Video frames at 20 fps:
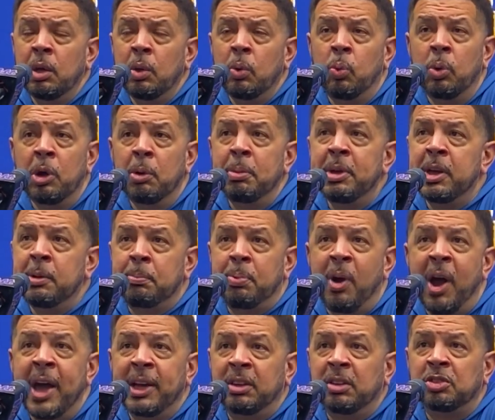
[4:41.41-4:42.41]
We'll be in
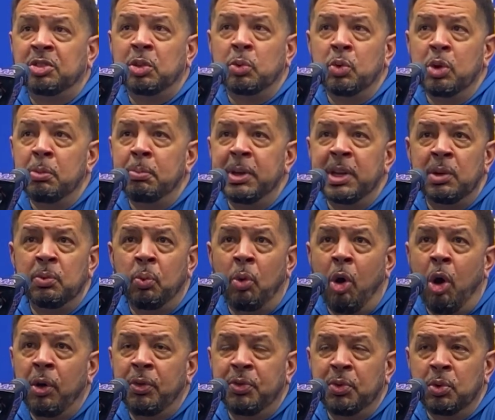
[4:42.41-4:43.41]
practice or we'll be in
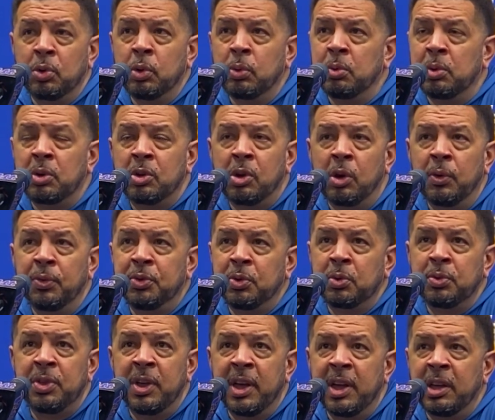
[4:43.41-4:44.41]
walkthrough, we'll go through
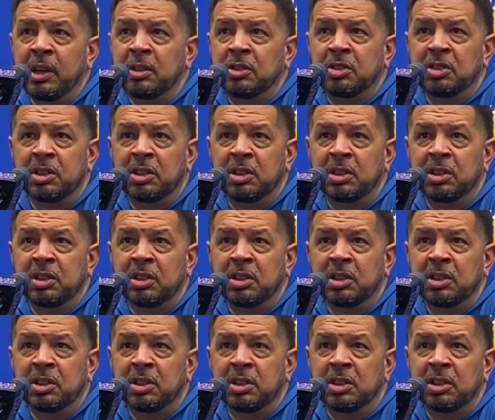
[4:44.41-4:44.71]
things,